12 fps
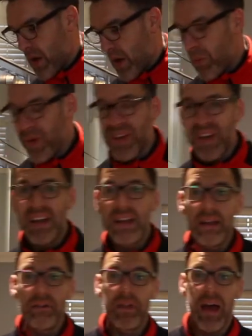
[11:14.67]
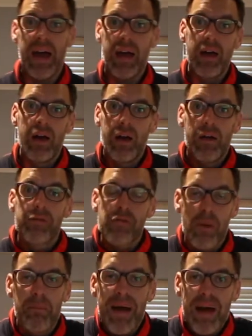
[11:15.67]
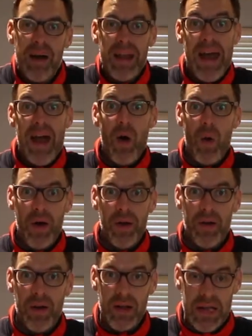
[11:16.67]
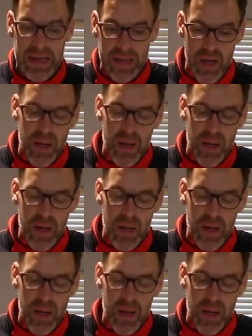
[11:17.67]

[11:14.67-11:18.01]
And we're going to leave that for about an hour, okay?